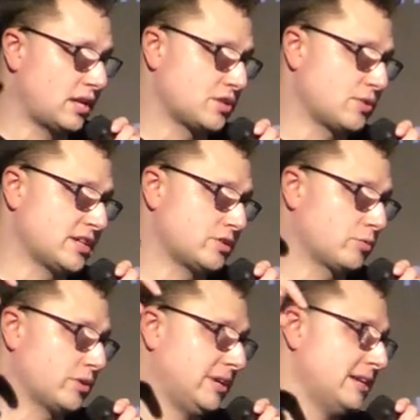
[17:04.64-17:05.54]
and
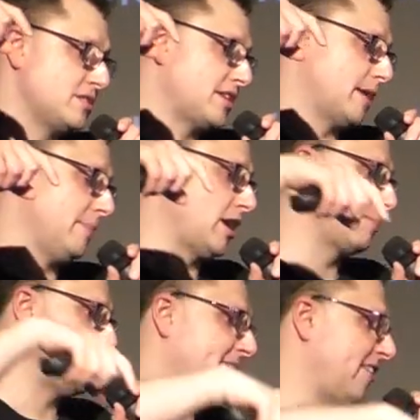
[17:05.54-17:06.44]
untrustworthy and sent me
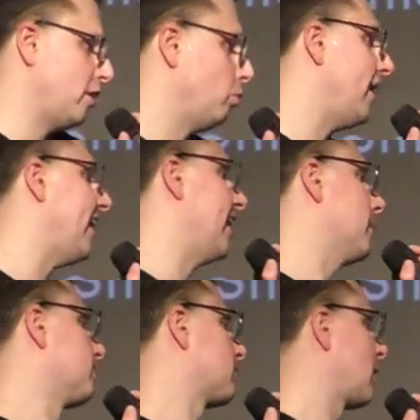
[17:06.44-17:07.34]
on my merry way.